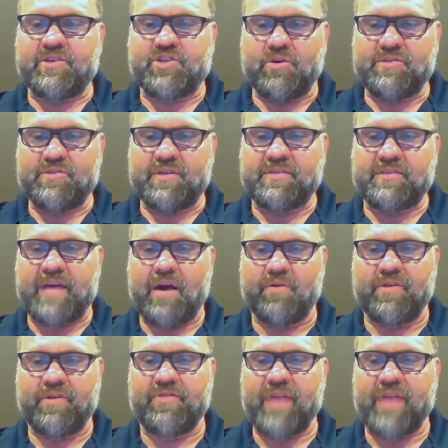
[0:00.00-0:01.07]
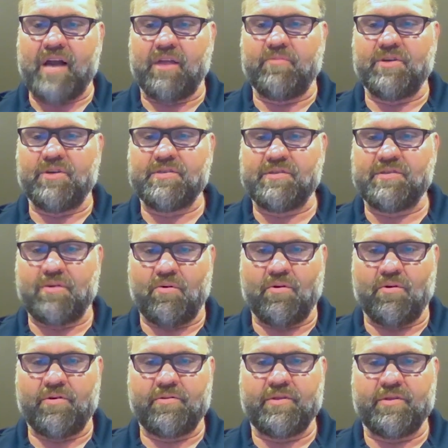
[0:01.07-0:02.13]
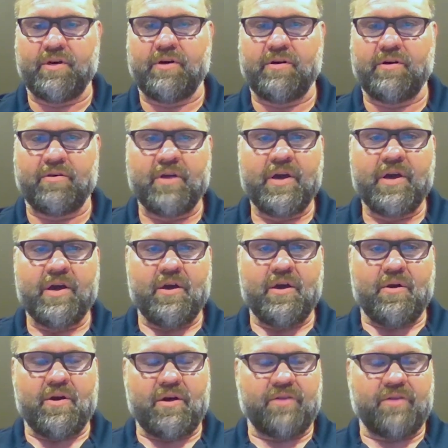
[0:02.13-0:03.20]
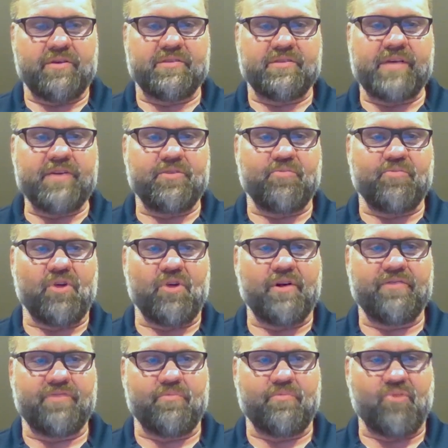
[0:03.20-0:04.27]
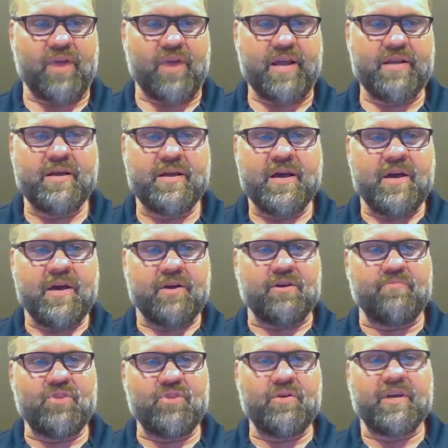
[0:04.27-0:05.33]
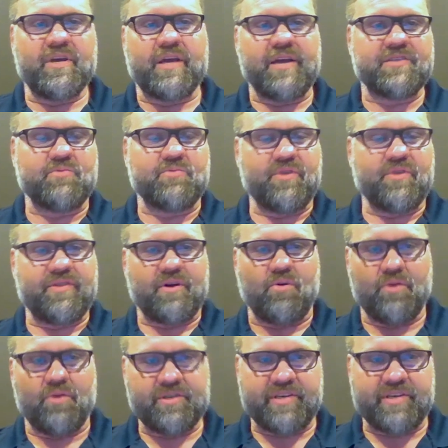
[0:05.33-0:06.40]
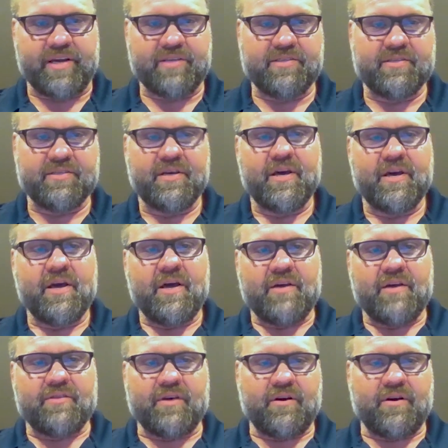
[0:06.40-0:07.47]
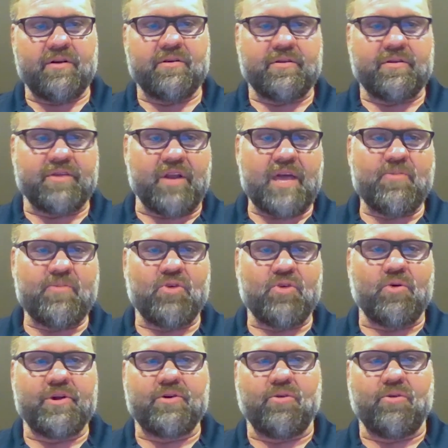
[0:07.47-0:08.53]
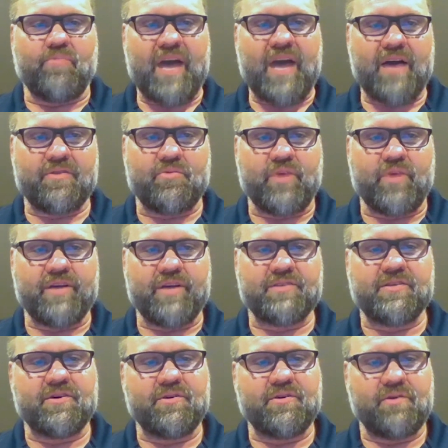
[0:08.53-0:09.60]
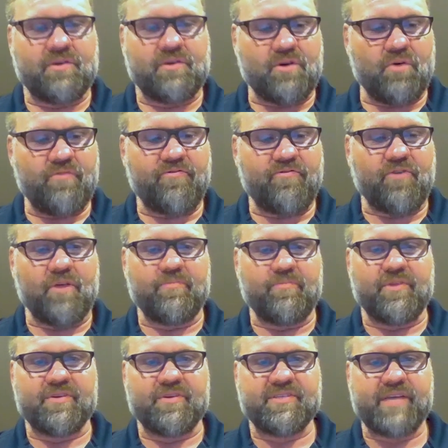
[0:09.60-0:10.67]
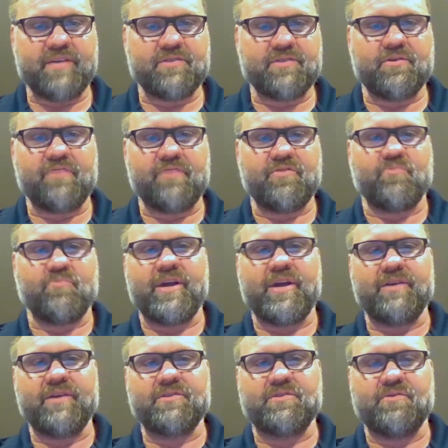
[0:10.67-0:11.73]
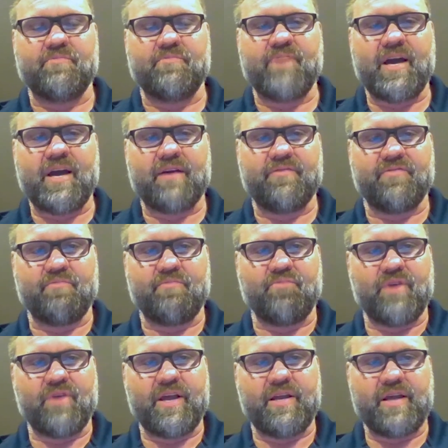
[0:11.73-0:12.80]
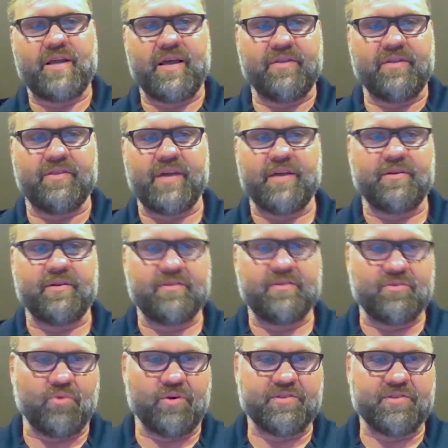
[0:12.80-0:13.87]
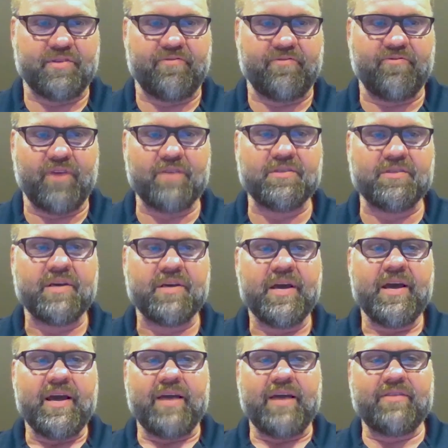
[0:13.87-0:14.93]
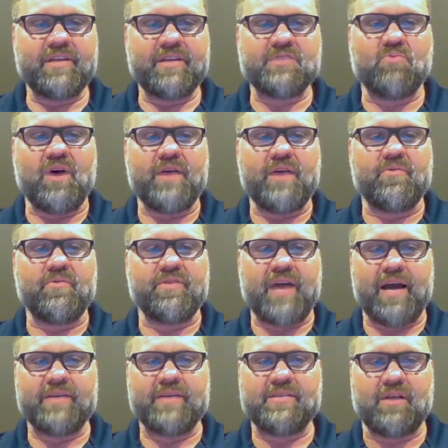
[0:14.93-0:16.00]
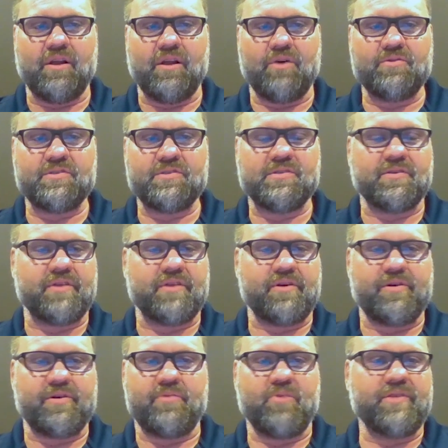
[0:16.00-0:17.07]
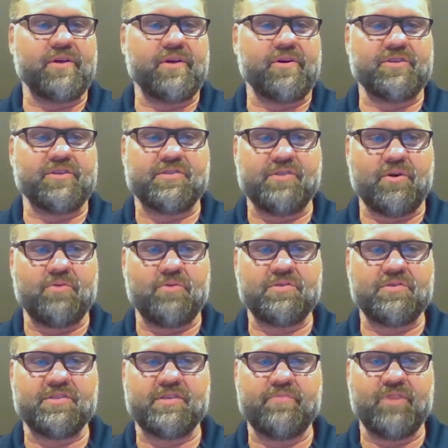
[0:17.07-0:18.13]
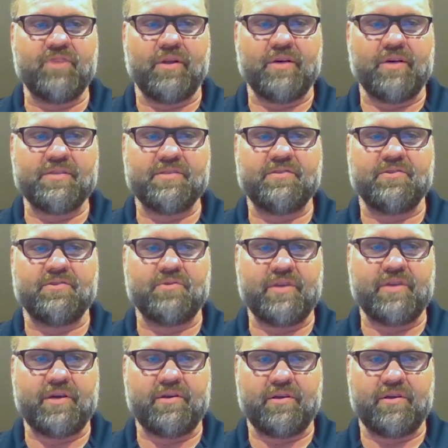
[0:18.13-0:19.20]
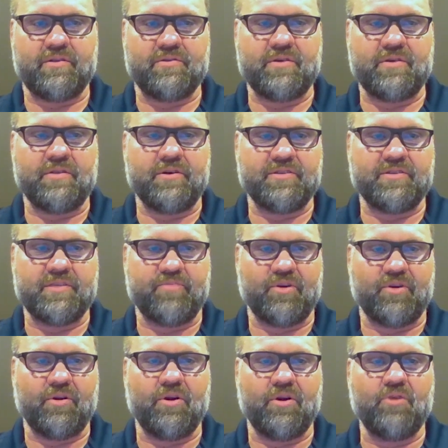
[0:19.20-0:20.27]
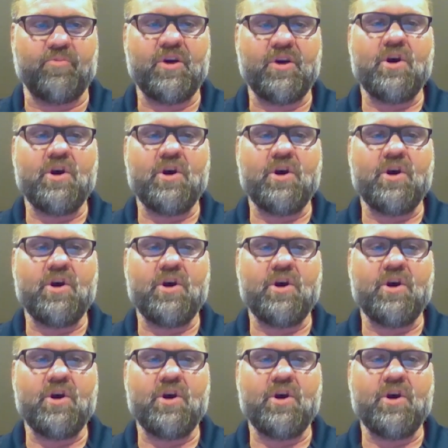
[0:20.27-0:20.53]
shows us how the thalamus, or the center part of the brain, communicates with the cortex. The thalamocortical pathways go from the center of the brain to the back of the brain and then towards the front. And that's why with eyes closed, when there is no stimulus in the occipital lobe,